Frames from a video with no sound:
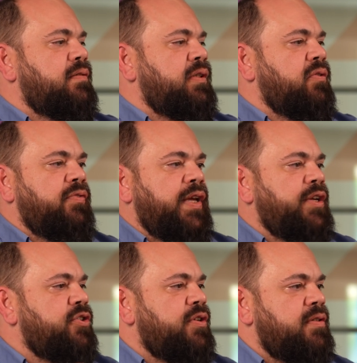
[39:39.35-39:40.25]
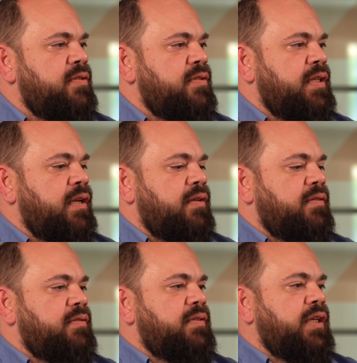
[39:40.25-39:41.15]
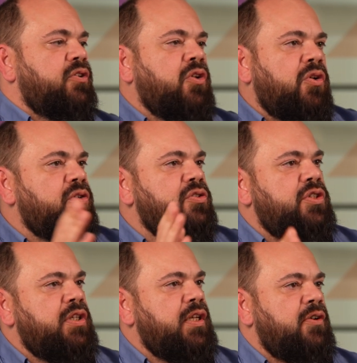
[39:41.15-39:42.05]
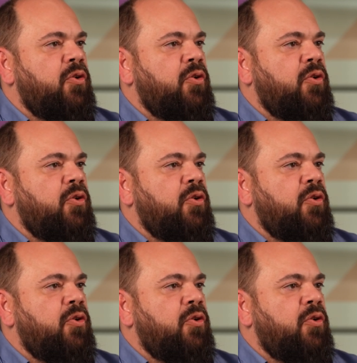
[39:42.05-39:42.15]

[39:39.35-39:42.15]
innovations and technology,